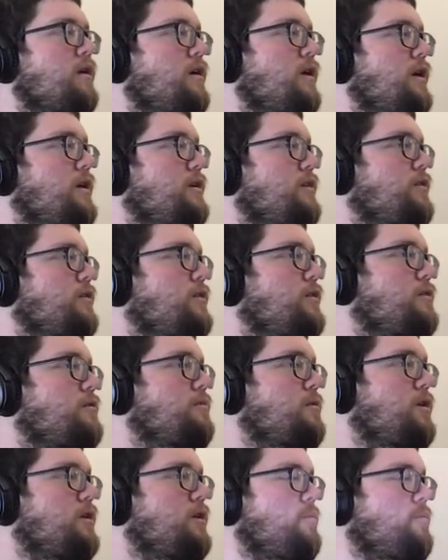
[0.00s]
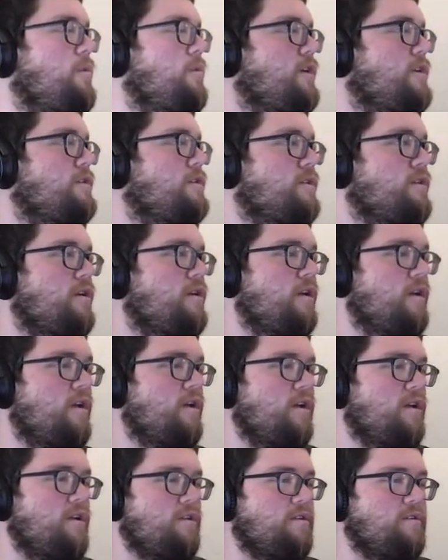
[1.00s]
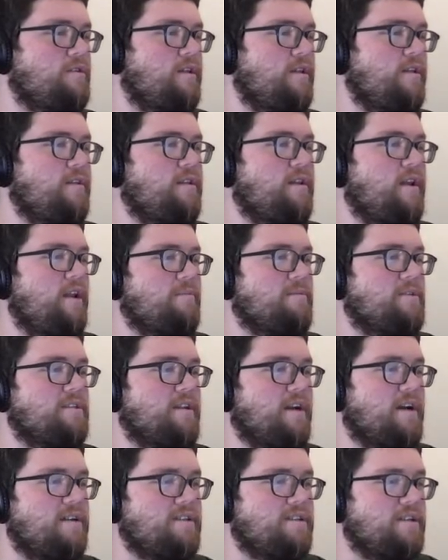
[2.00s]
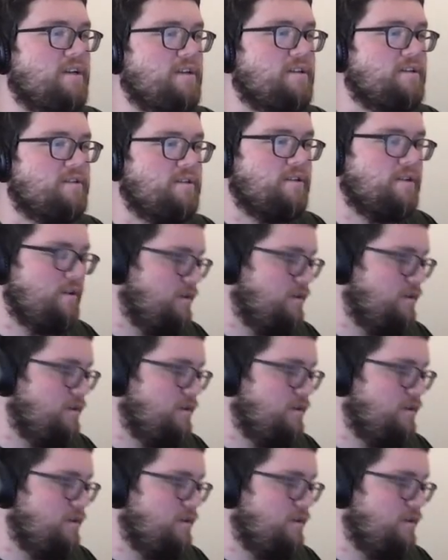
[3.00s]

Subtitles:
and go to this product page, you'll see that the name is not changed.